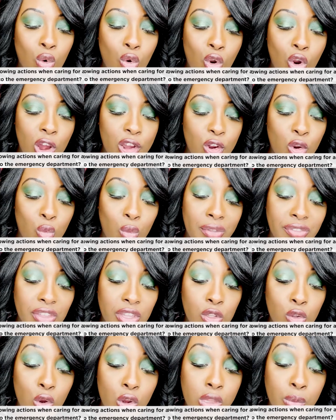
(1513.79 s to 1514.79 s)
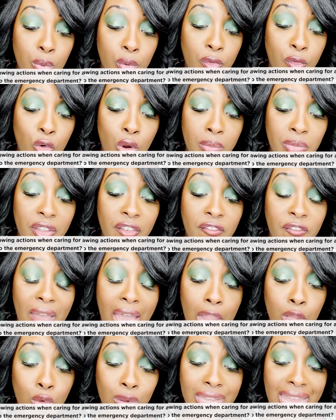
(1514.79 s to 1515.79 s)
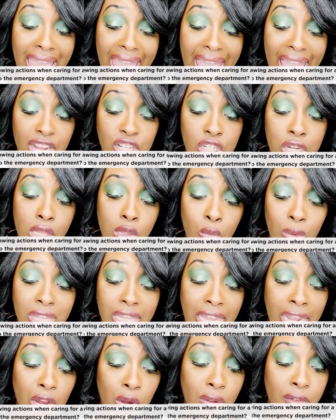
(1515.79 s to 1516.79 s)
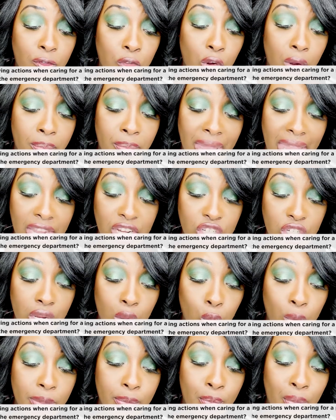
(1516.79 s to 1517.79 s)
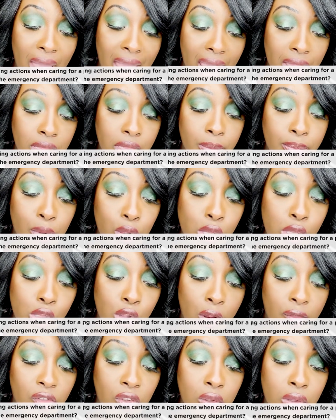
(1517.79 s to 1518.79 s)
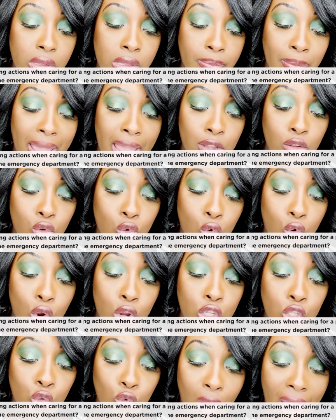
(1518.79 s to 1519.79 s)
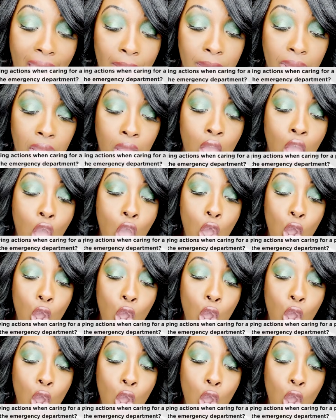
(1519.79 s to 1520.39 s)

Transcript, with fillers: order will the nurse perform the following actions when caring for a patient with possible cervical spinal cord trauma